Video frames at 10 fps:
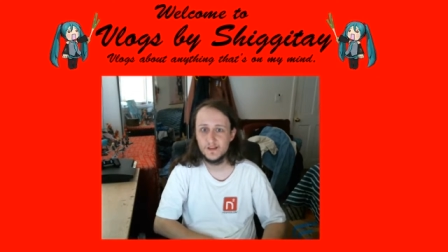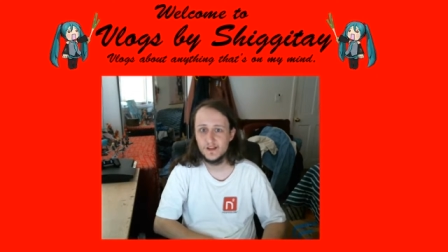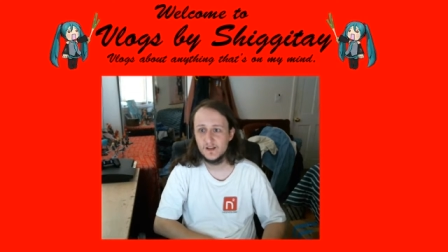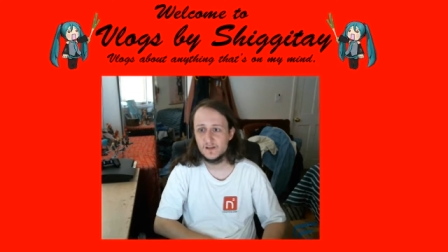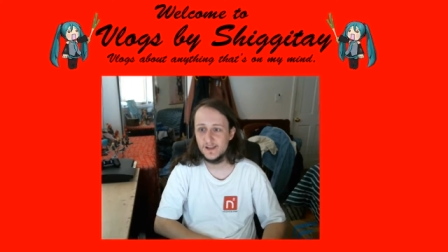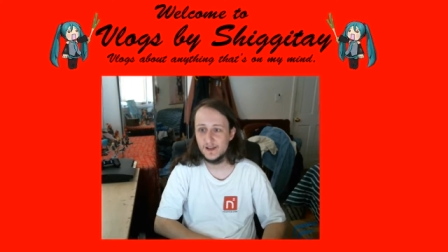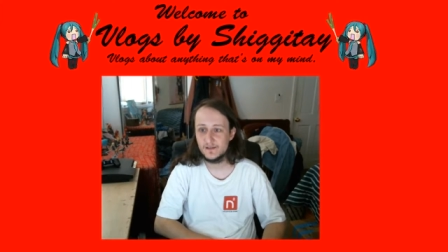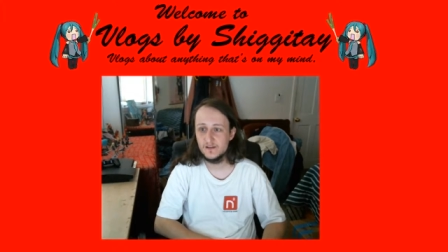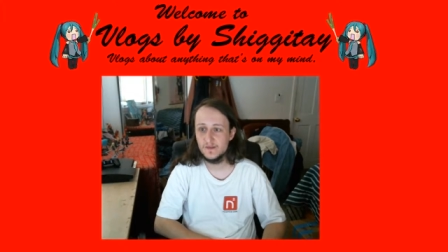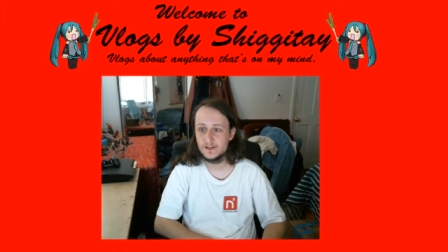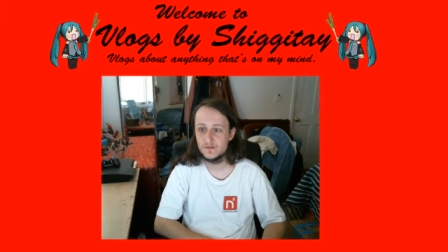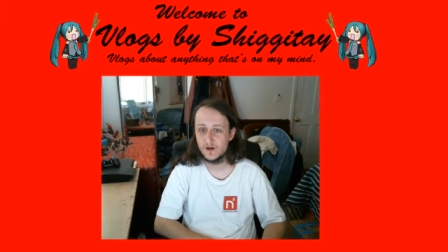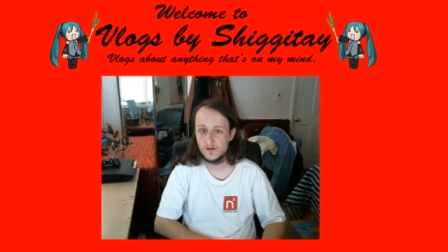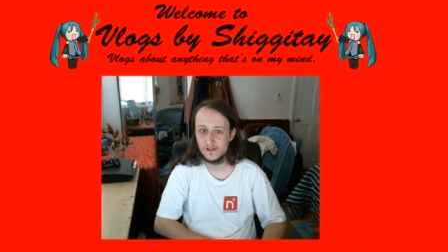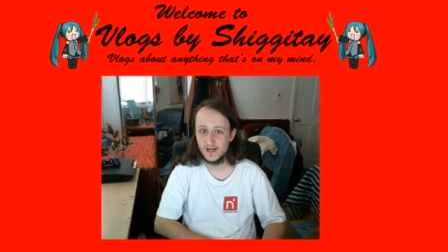So that's going to be
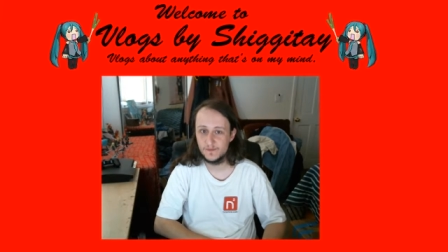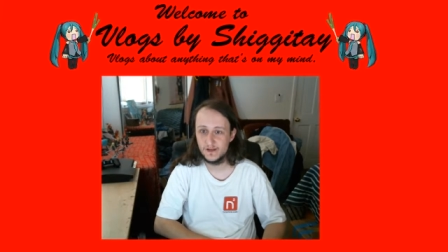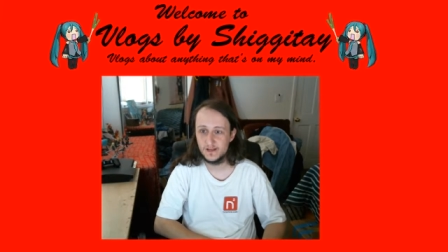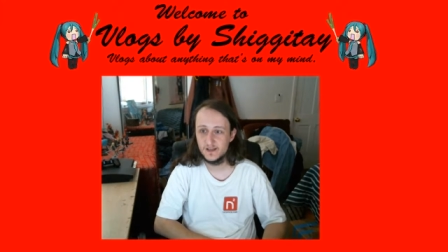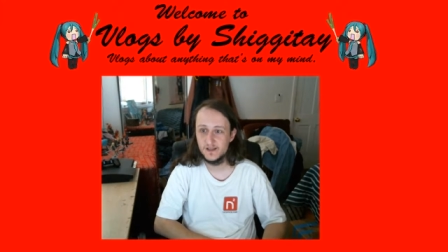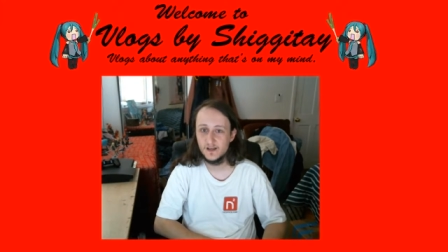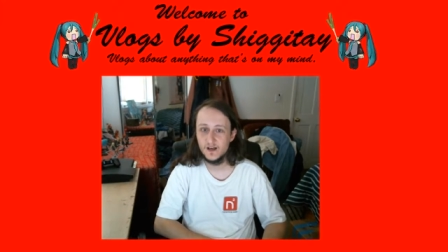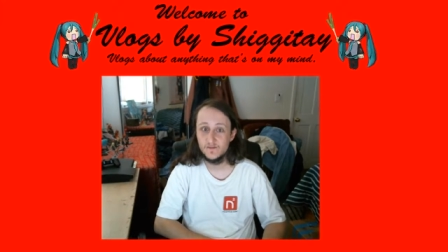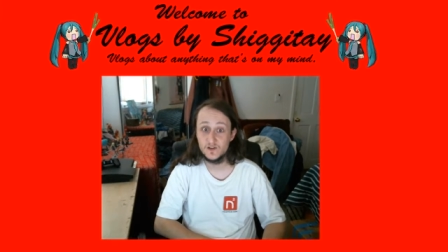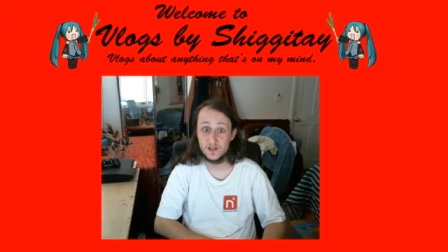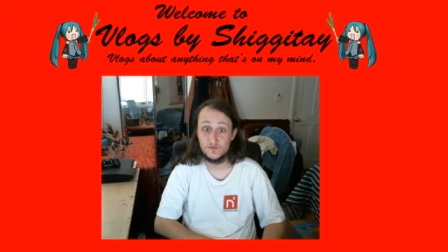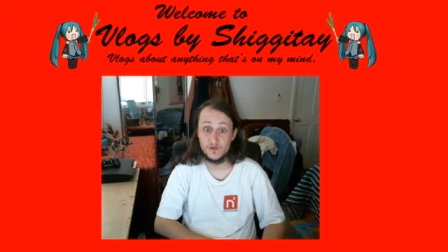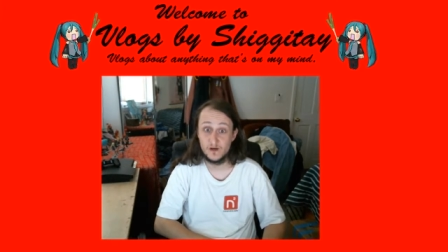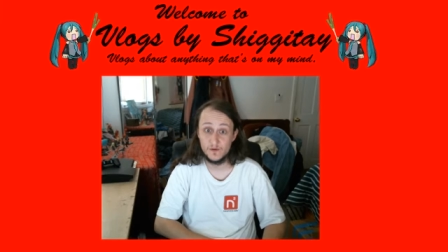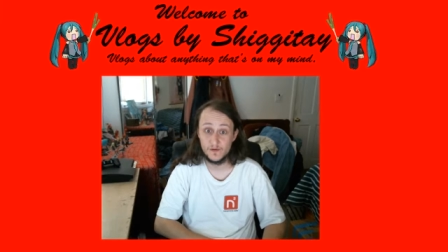tomorrow's topic, of which I'll
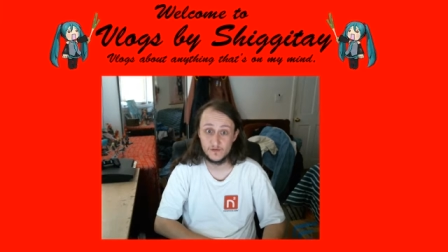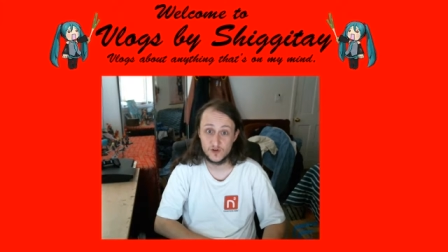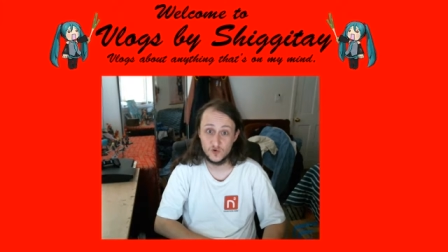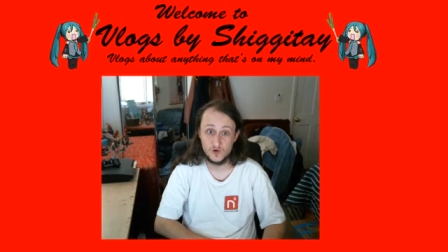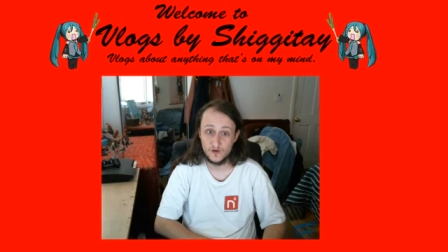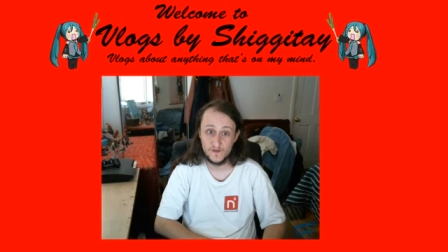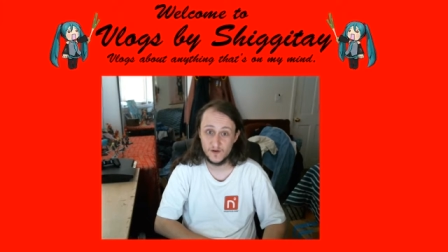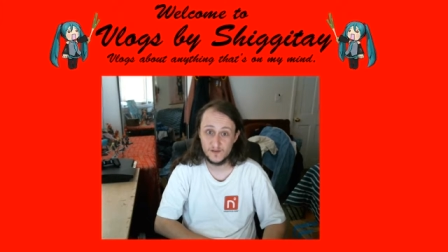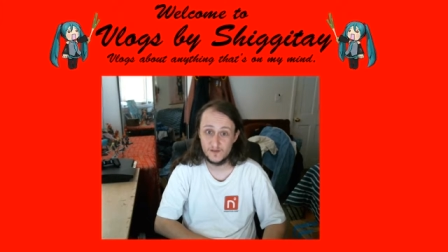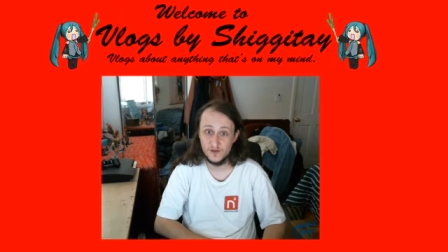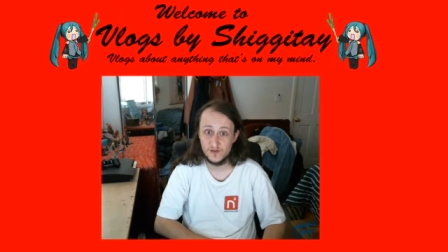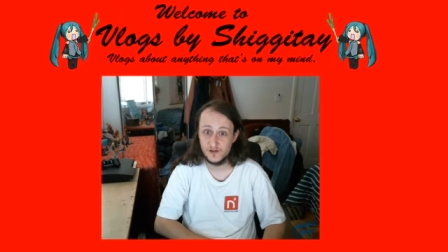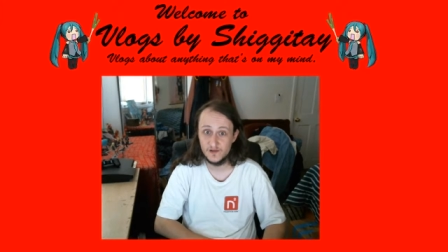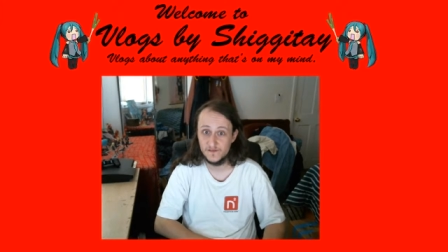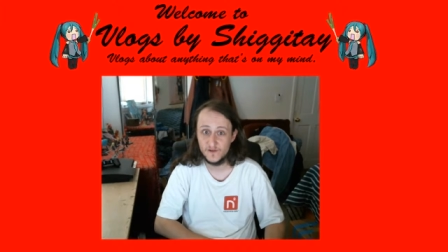probably record very soon so I
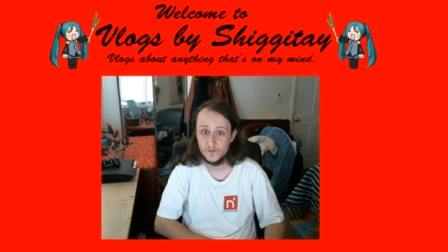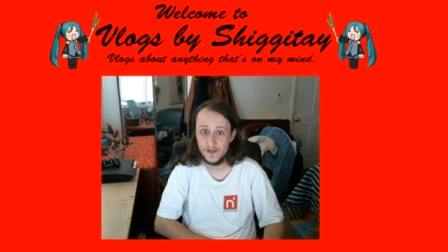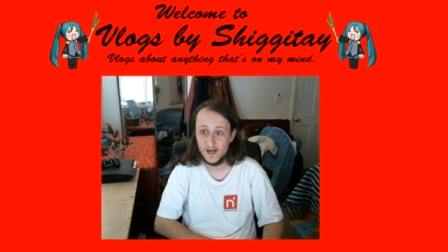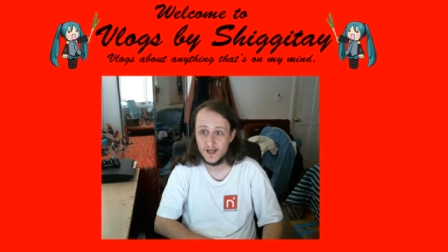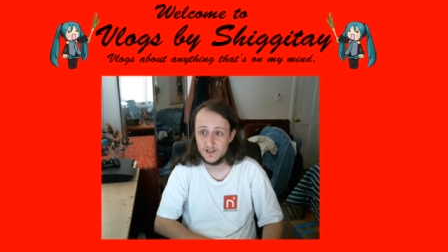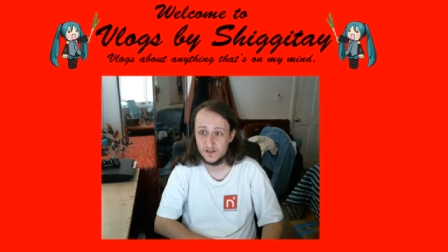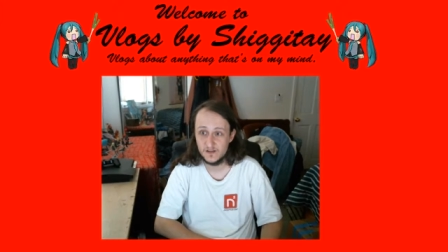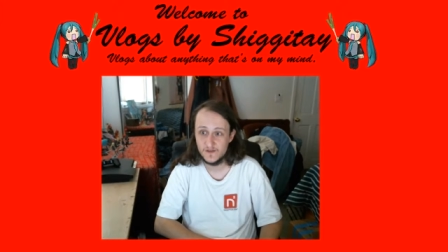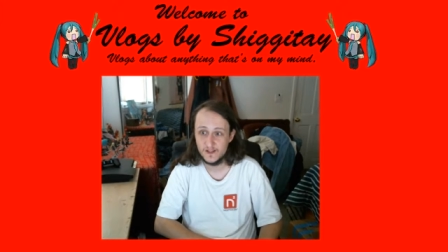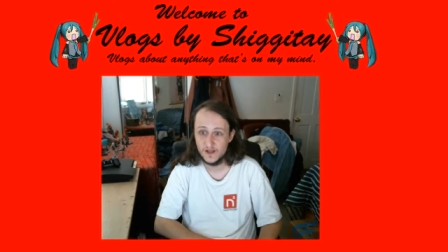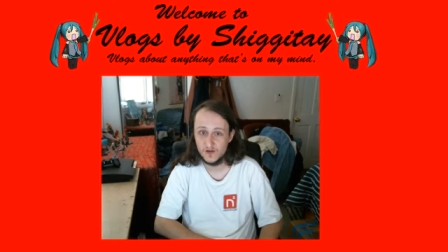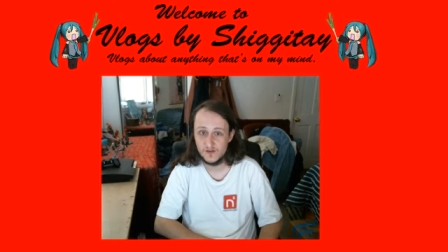don't fall behind on these videos.